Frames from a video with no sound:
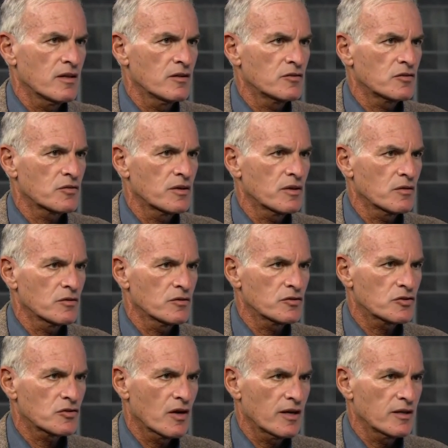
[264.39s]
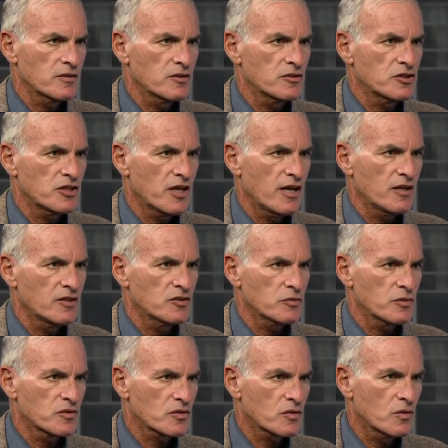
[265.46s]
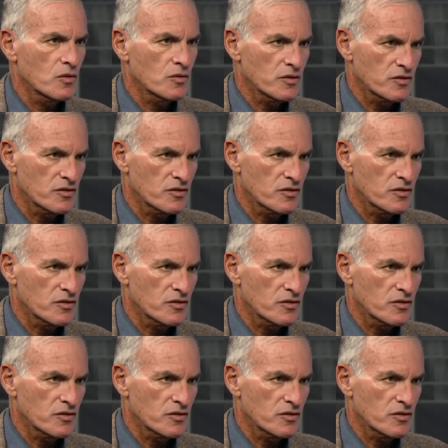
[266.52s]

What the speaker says: Israel is trying to change what's called